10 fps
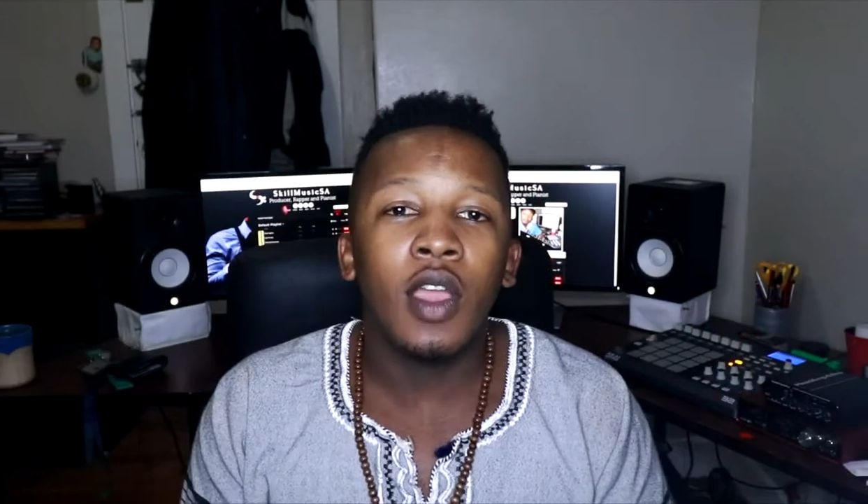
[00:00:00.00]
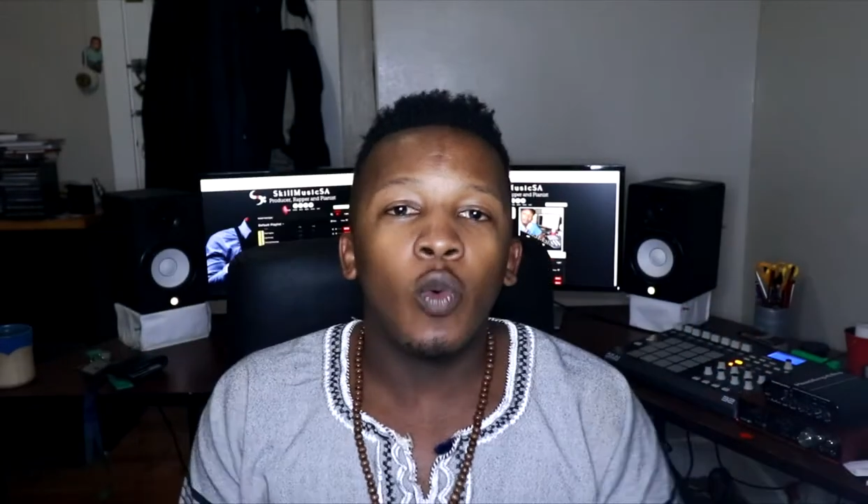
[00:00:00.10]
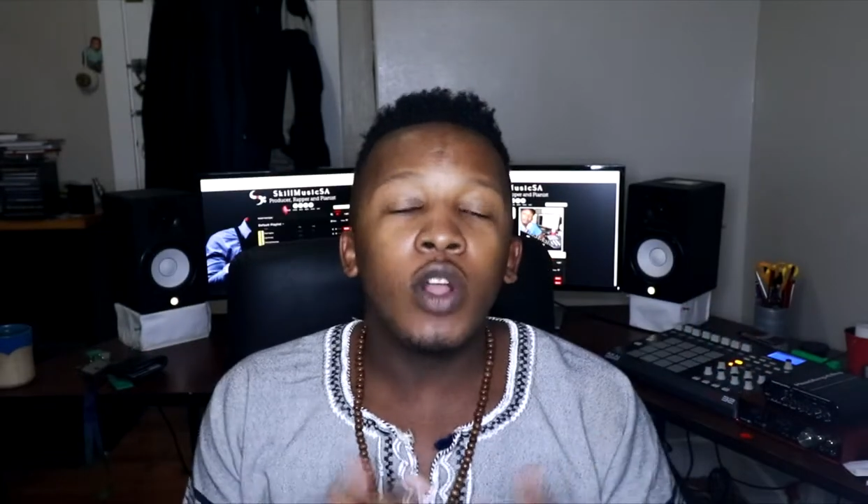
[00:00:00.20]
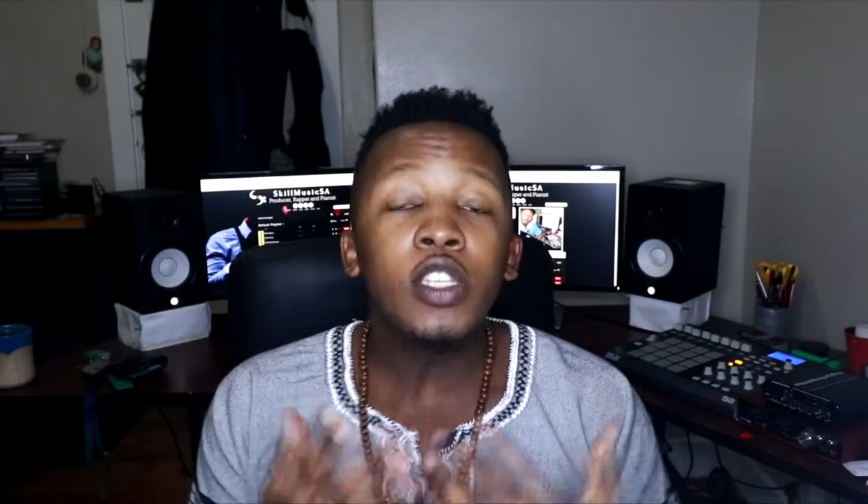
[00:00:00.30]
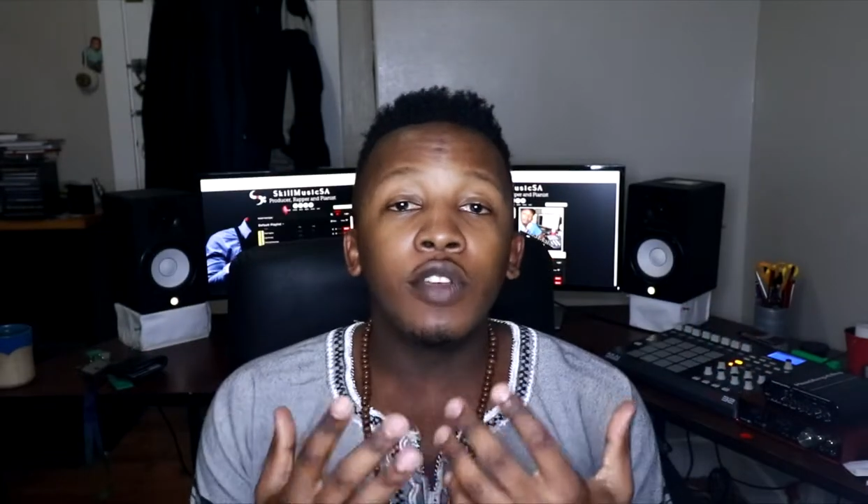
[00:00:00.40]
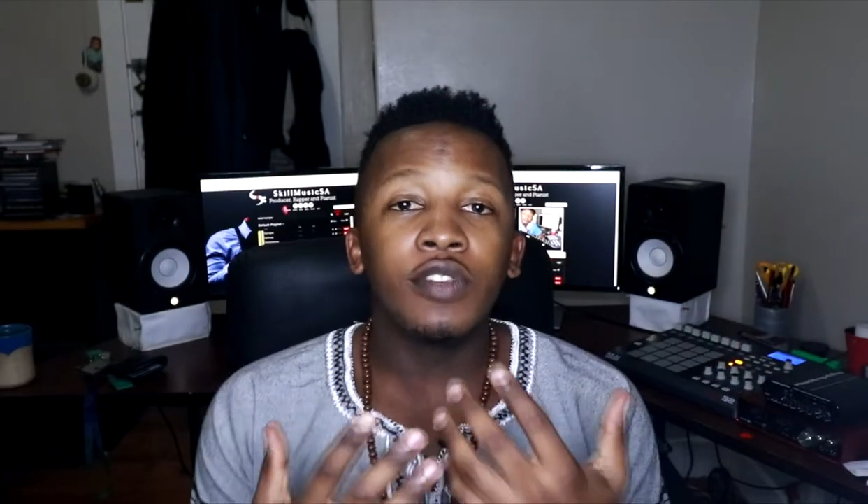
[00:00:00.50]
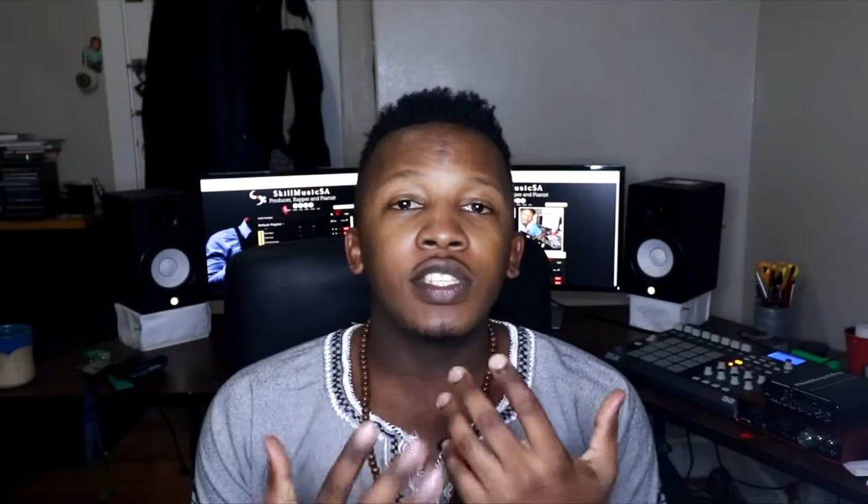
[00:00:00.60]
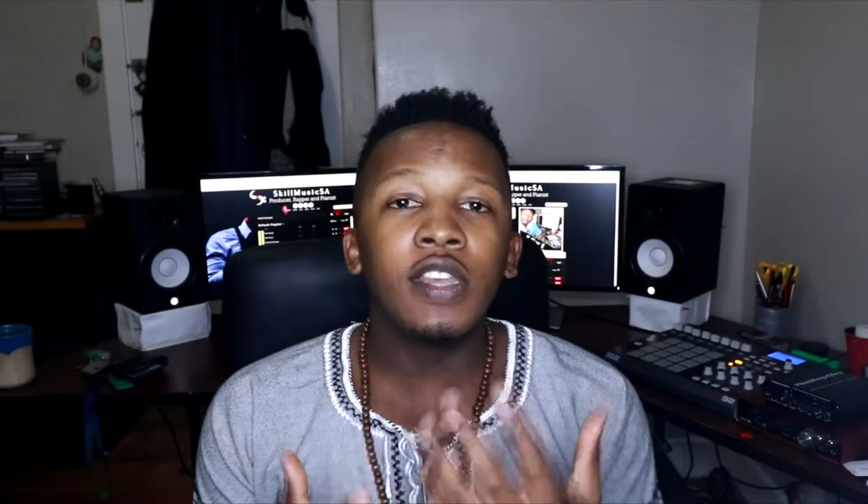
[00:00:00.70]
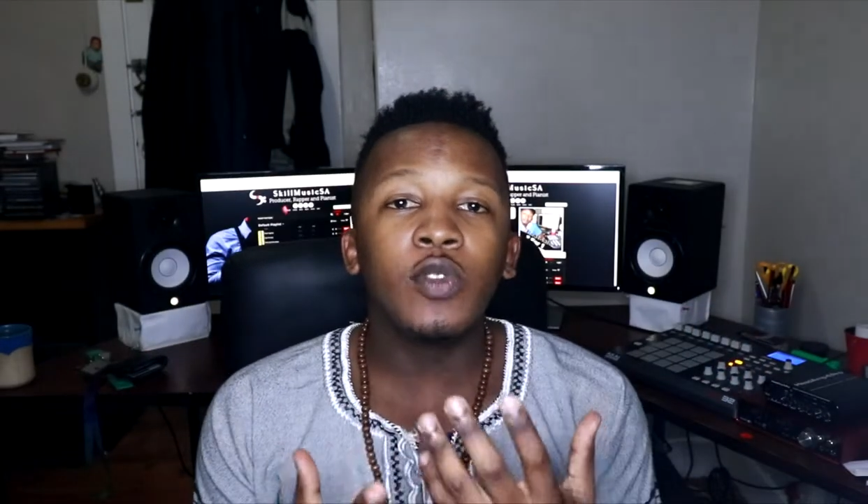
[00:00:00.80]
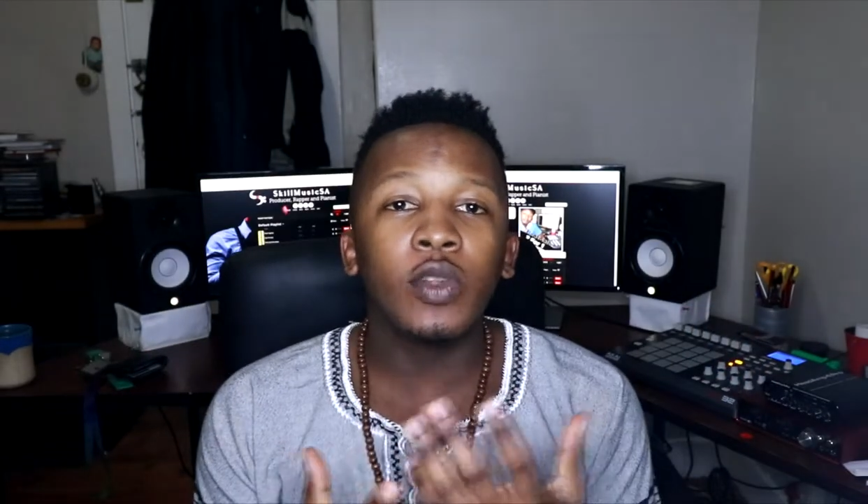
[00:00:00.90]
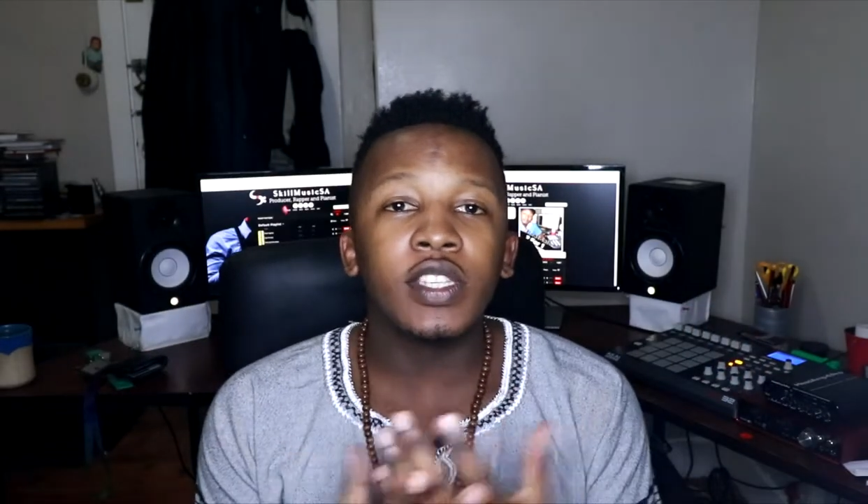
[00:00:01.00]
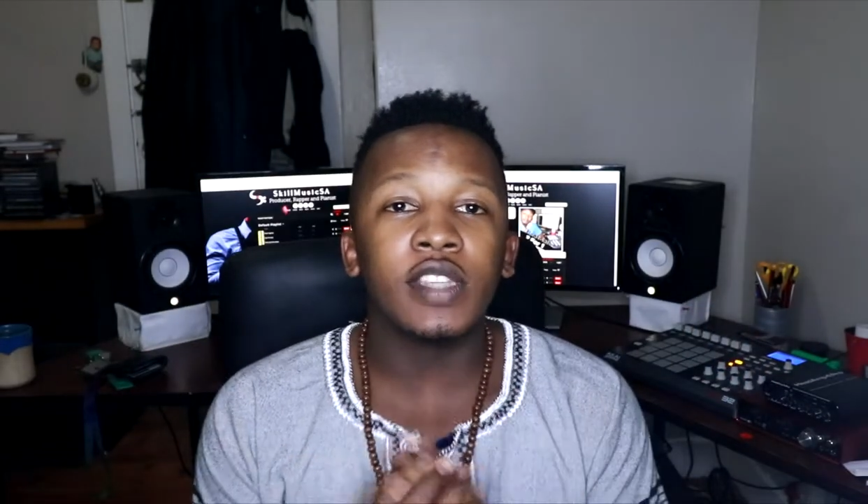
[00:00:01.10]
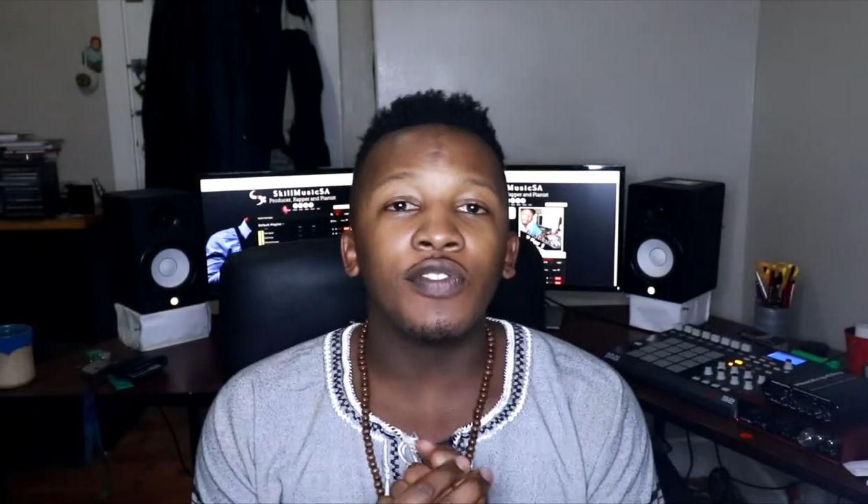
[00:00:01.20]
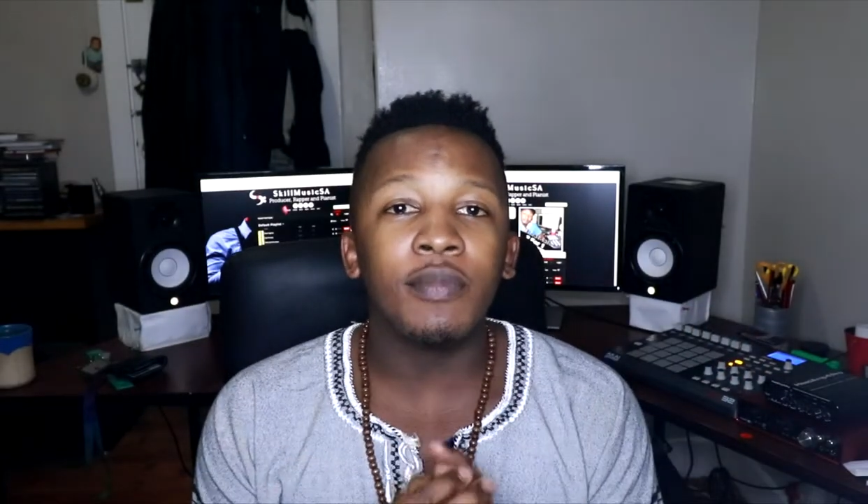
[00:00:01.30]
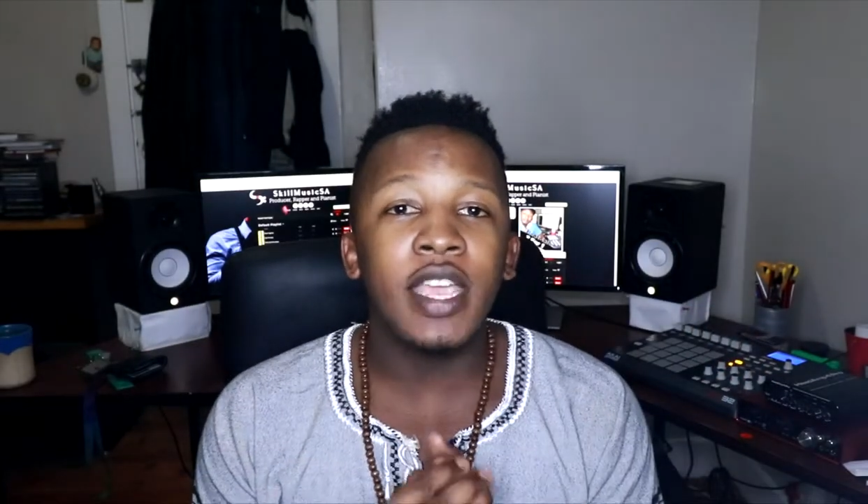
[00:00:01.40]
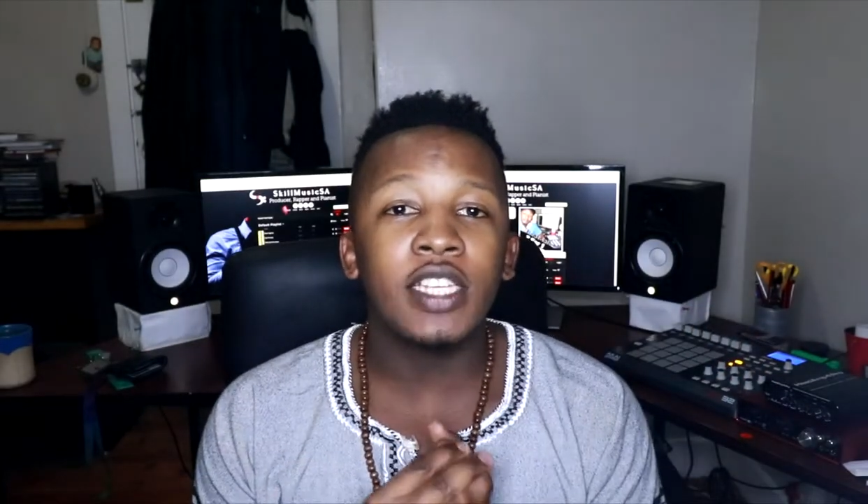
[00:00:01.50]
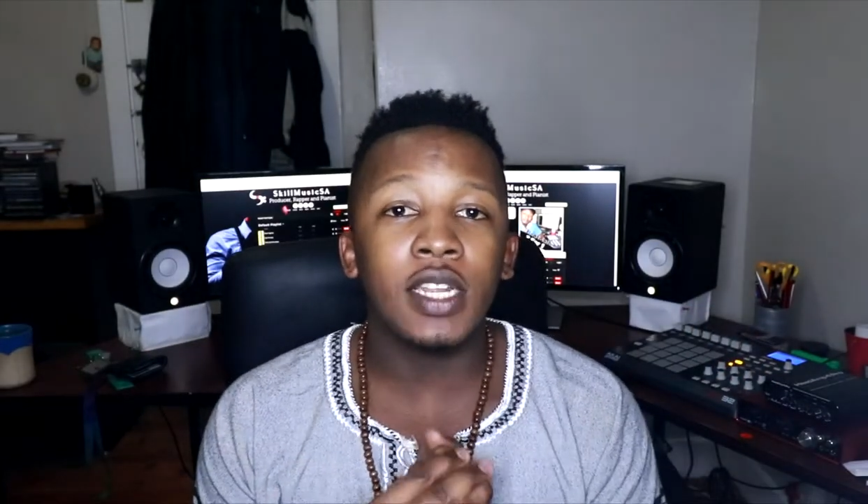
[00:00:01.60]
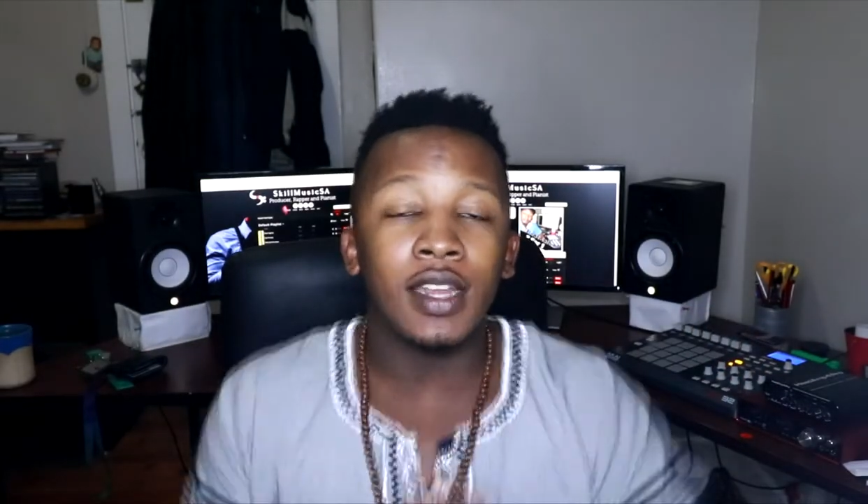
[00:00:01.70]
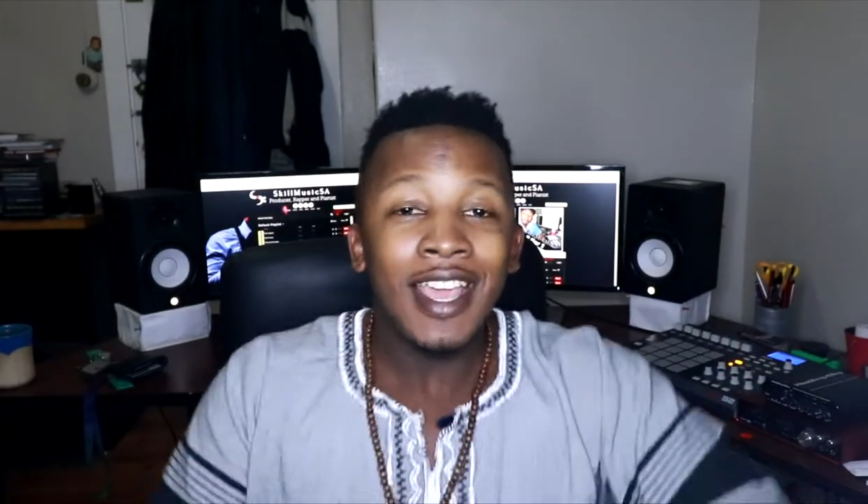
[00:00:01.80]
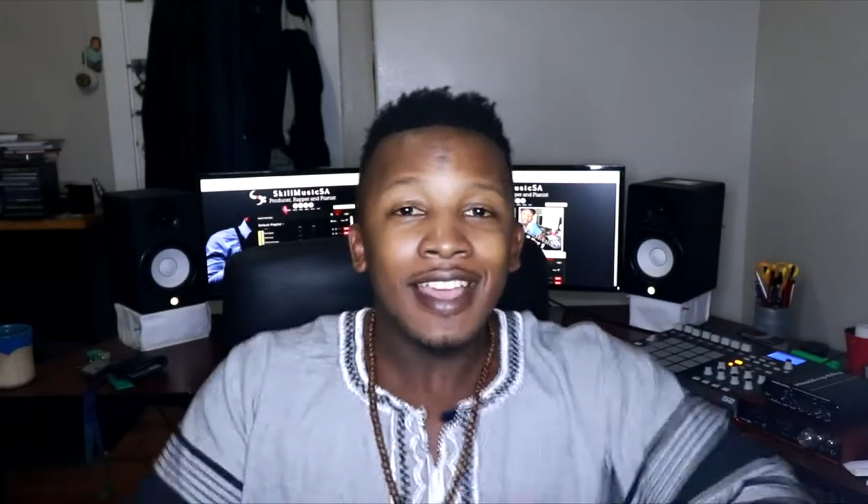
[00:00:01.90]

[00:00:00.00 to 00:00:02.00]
Once you've received all this information,